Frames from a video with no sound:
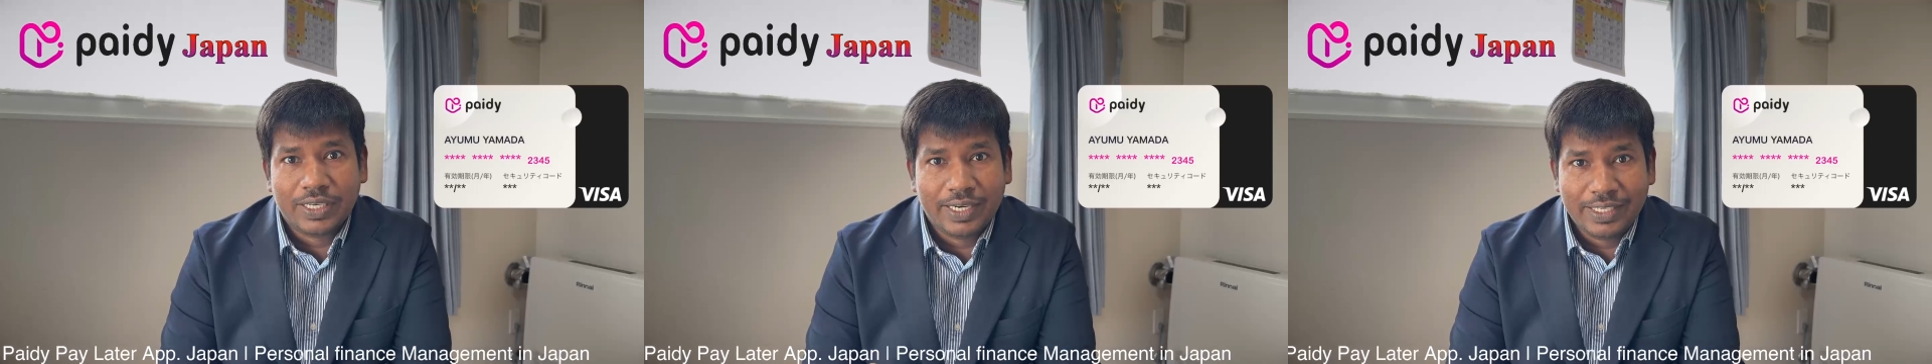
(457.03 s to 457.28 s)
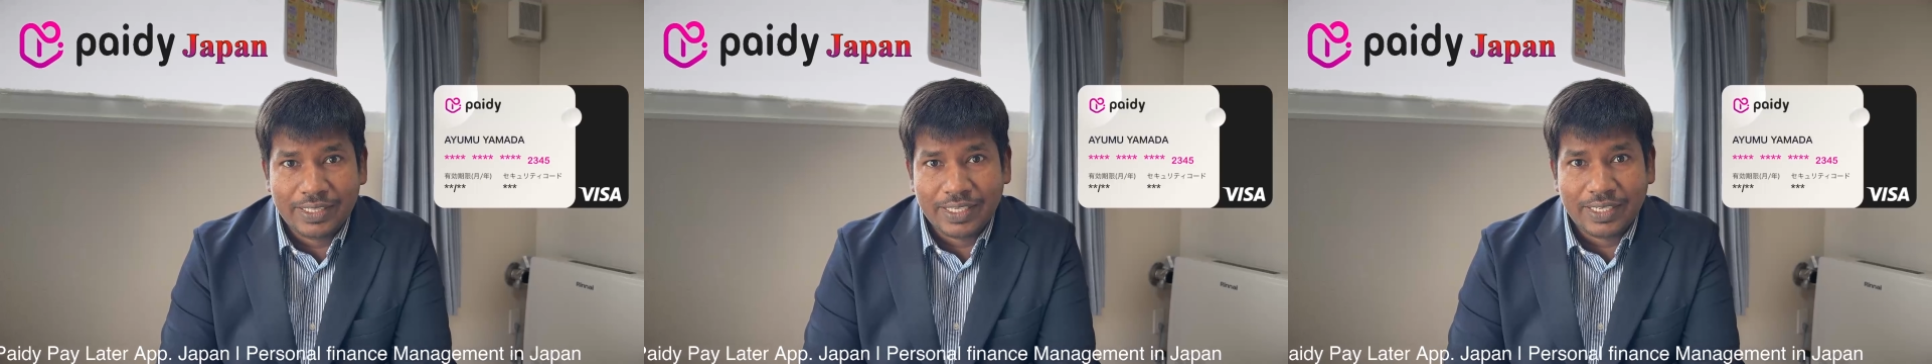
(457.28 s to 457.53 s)

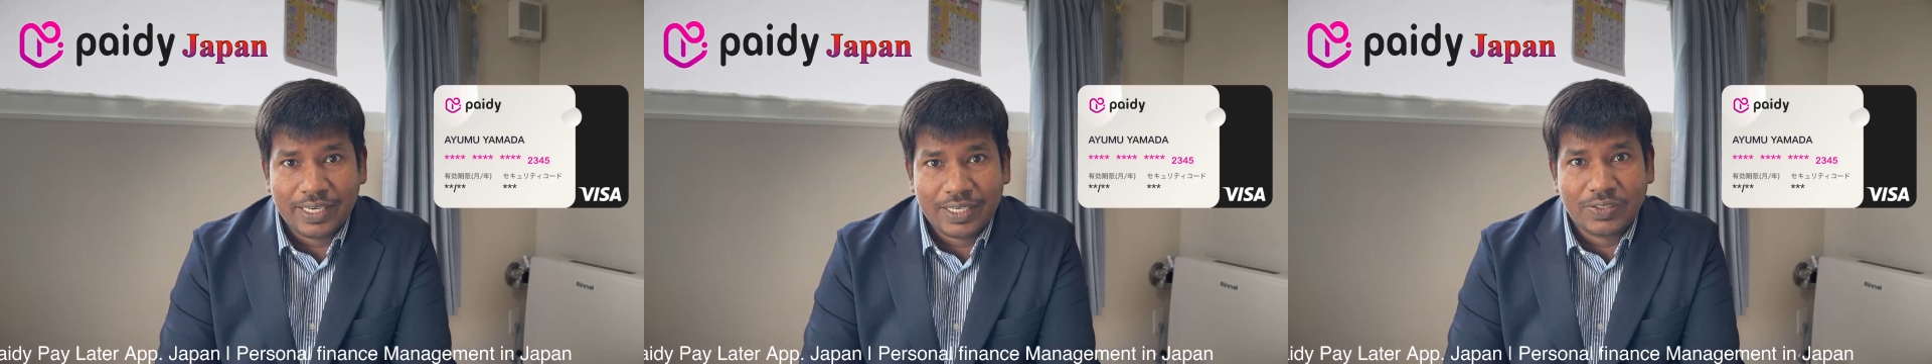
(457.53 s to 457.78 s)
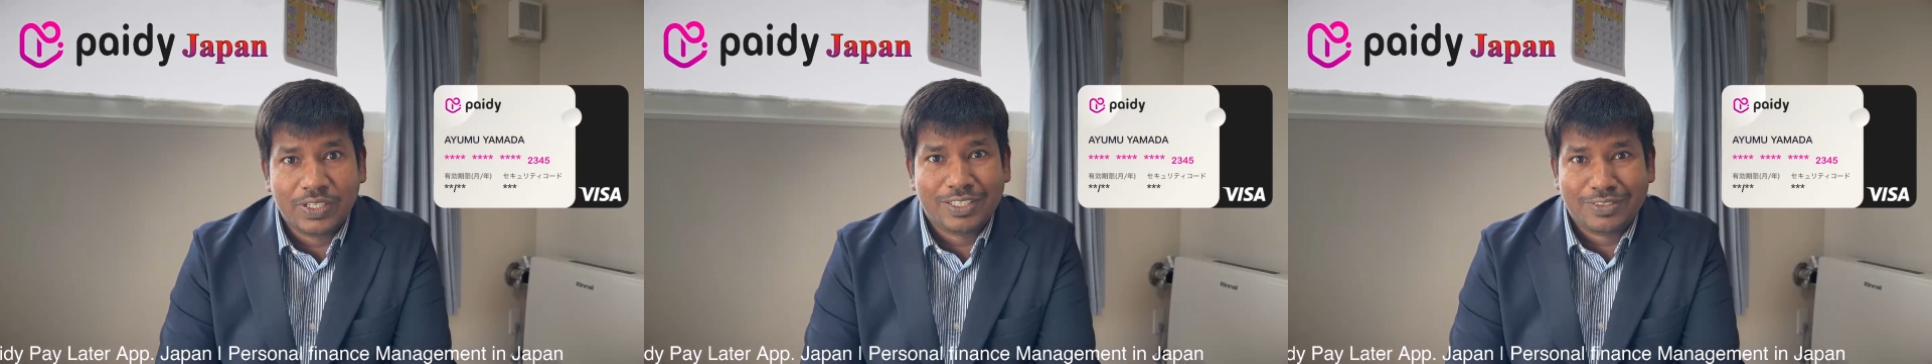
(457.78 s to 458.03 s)

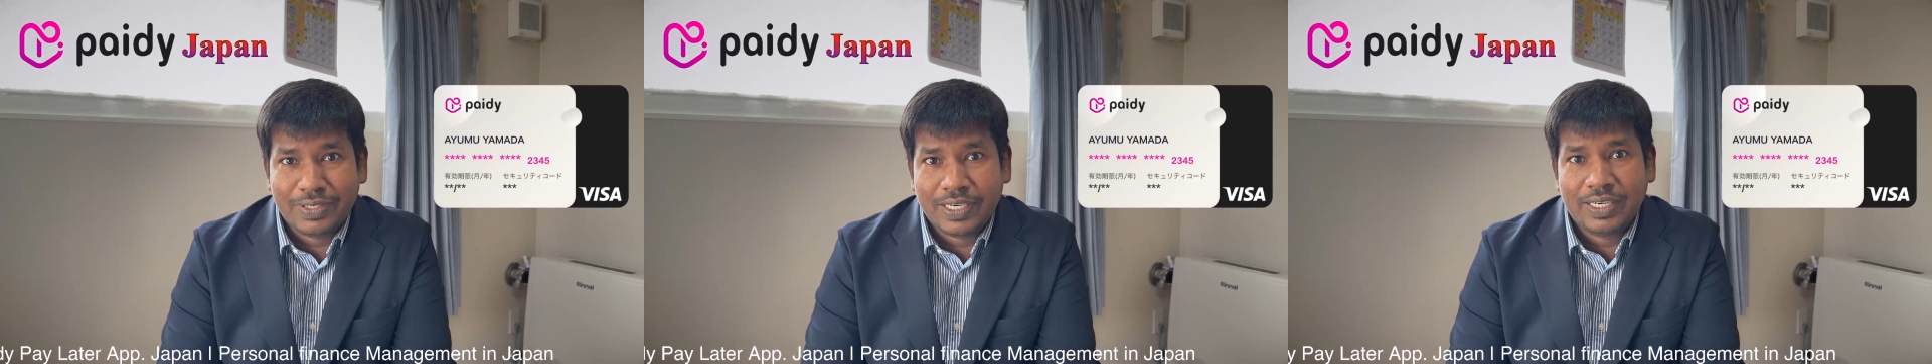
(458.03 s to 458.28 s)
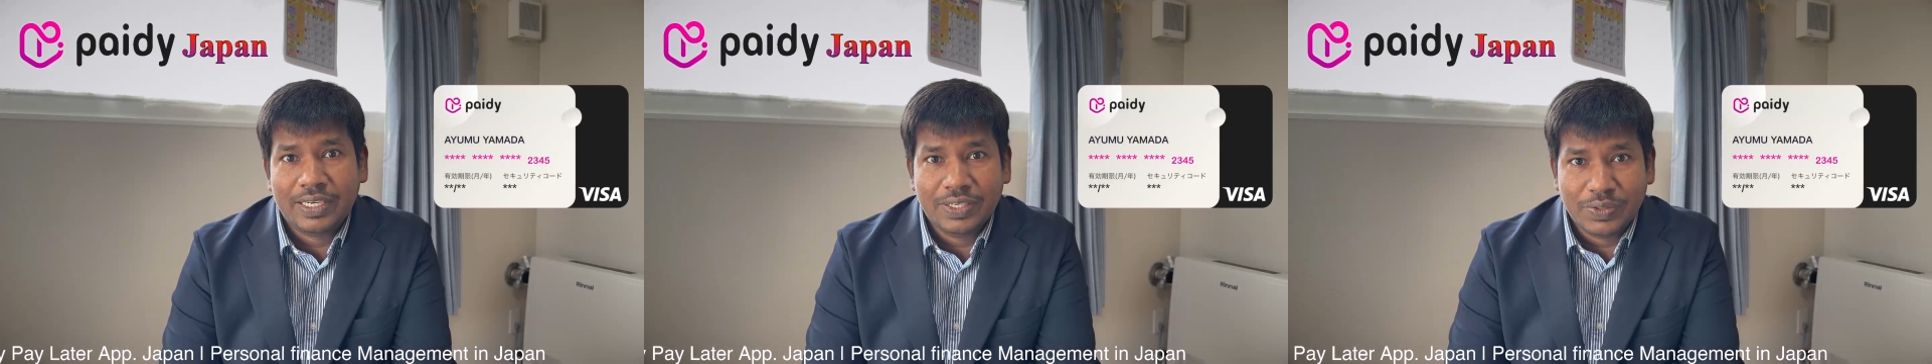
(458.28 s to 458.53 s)
interfere
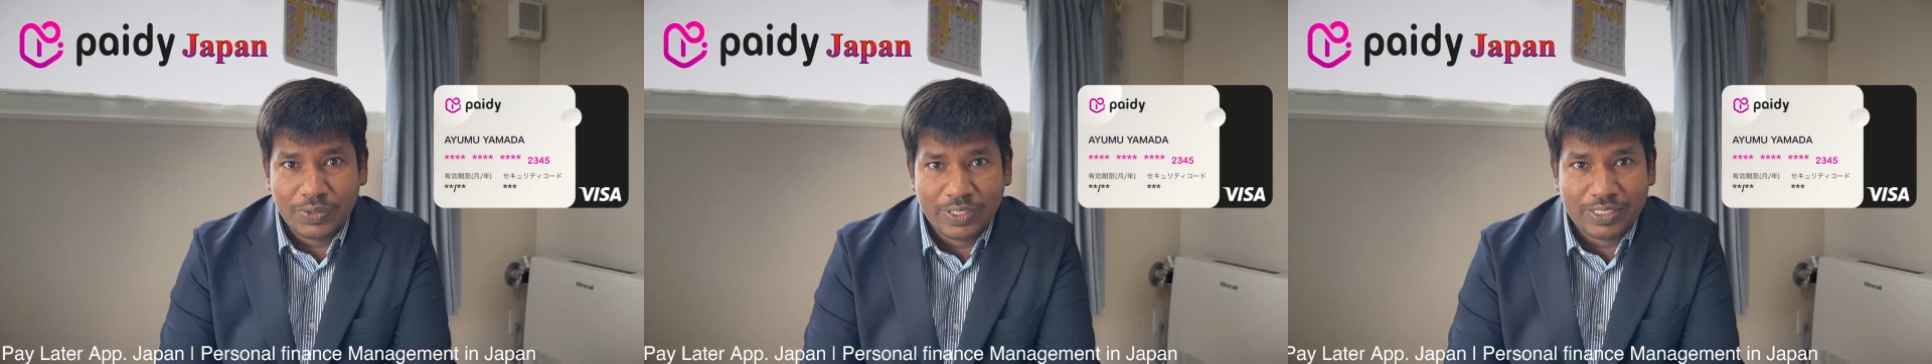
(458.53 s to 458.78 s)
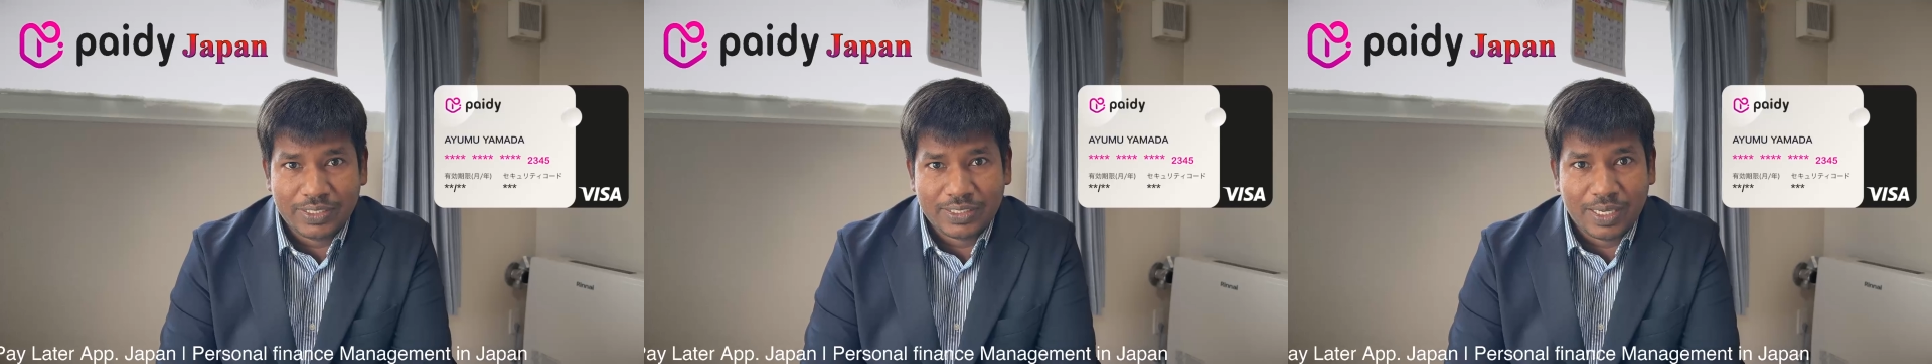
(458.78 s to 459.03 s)
and do
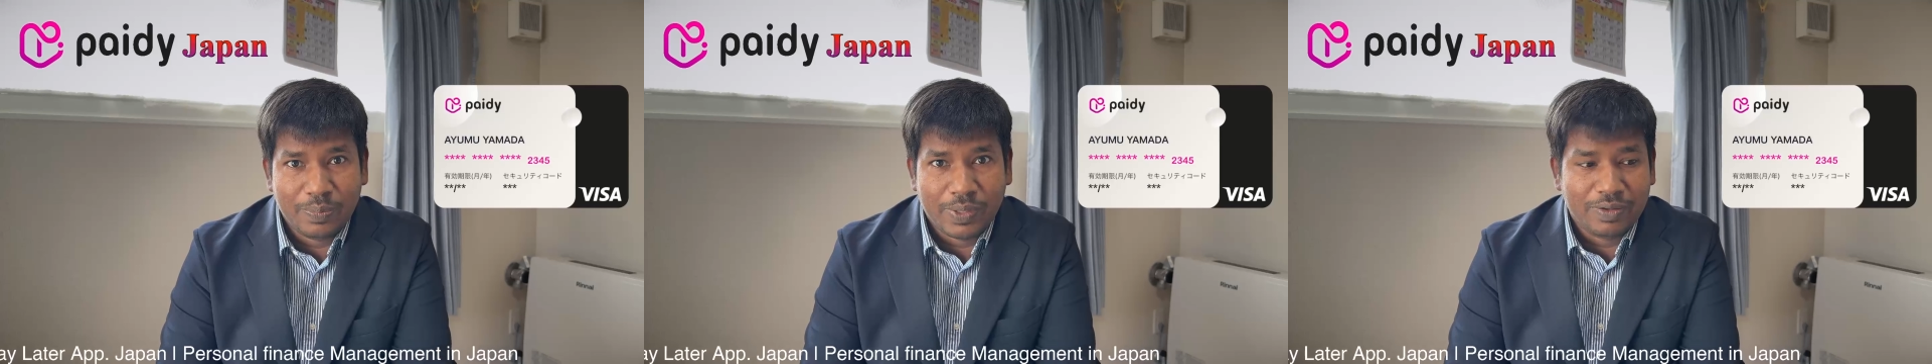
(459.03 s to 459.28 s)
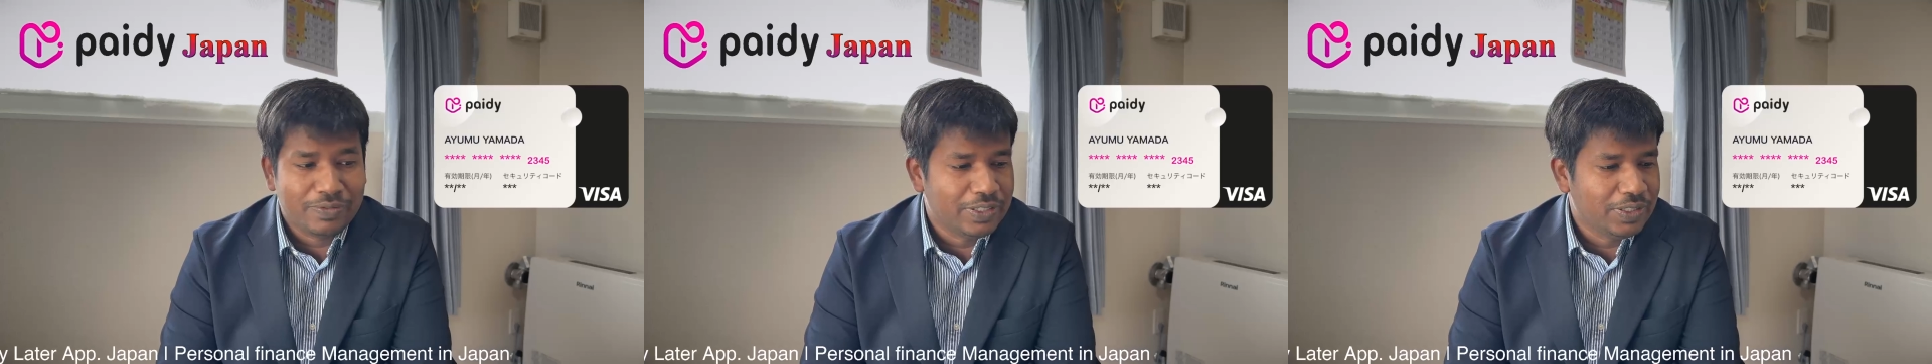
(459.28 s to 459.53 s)
it
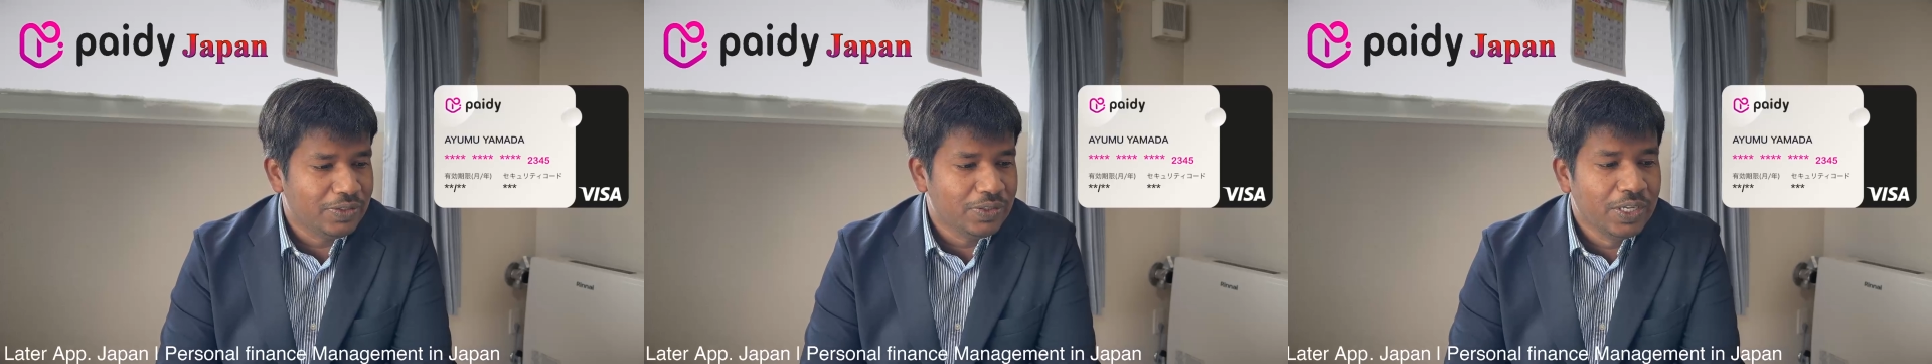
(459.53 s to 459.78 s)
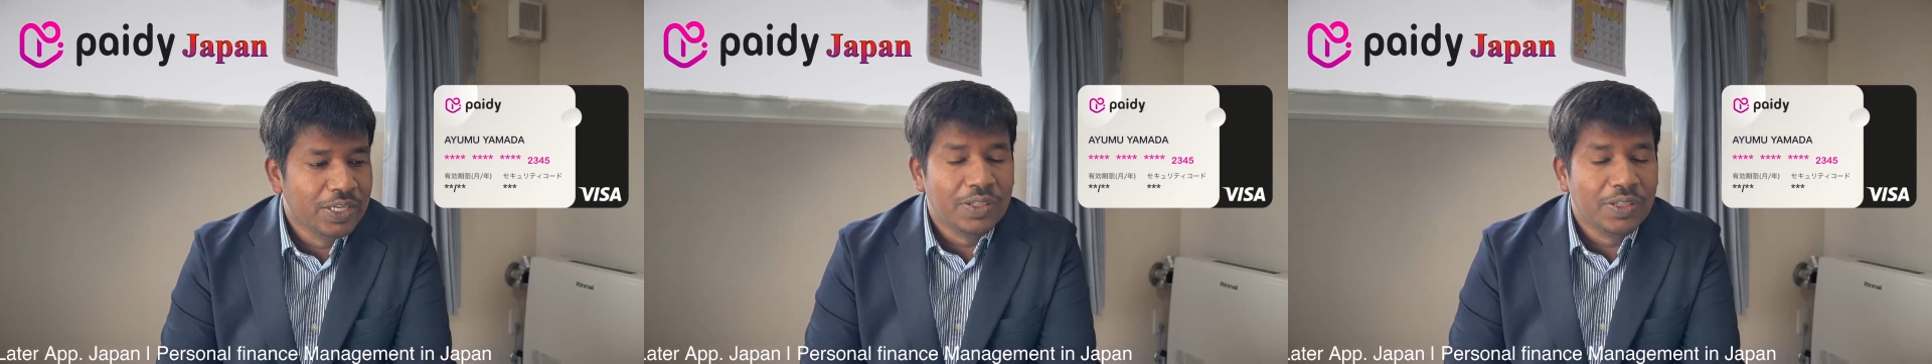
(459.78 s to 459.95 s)
something for you,